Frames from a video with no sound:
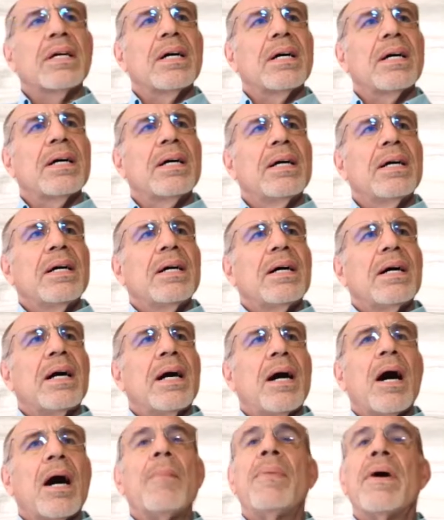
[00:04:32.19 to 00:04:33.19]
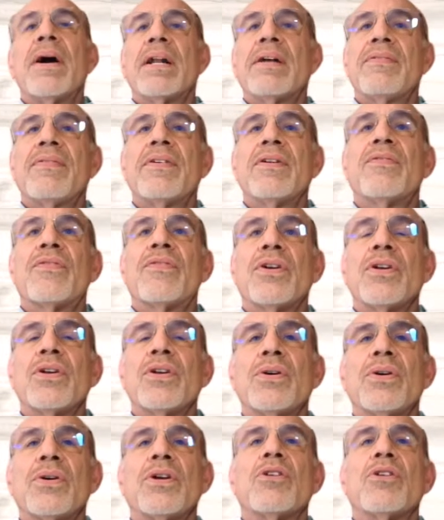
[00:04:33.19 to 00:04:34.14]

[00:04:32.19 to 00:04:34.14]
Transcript: a benefit for you.